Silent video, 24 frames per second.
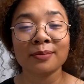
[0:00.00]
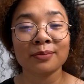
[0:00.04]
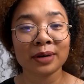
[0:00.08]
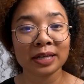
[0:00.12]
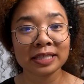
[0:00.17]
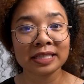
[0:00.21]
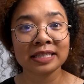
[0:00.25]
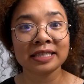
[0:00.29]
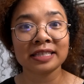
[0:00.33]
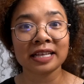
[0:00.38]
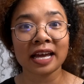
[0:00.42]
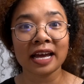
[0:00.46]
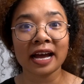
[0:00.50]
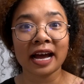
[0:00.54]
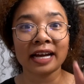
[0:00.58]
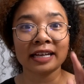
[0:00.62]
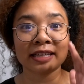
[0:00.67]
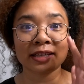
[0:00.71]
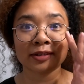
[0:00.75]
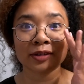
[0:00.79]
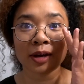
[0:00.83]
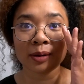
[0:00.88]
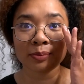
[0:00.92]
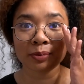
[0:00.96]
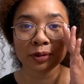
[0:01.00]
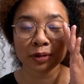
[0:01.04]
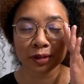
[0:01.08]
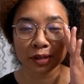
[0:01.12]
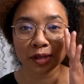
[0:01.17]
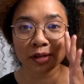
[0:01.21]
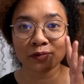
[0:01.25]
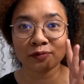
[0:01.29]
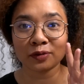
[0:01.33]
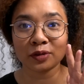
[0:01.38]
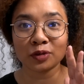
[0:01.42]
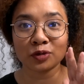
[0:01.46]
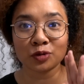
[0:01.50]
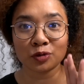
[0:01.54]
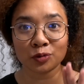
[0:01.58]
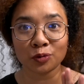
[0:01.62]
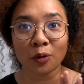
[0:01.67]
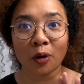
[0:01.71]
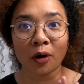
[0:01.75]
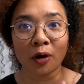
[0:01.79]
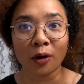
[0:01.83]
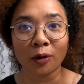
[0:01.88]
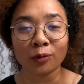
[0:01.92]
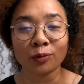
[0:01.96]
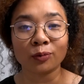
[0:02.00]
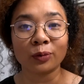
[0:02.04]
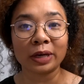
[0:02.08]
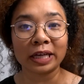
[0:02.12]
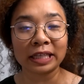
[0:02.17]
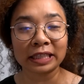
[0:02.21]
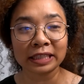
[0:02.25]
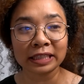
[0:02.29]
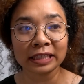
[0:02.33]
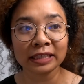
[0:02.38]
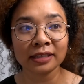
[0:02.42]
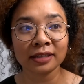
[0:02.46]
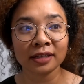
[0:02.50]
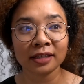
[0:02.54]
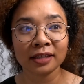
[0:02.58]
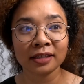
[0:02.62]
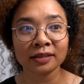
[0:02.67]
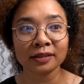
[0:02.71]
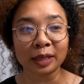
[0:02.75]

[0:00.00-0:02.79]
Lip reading: must say, I cannot believe you all waited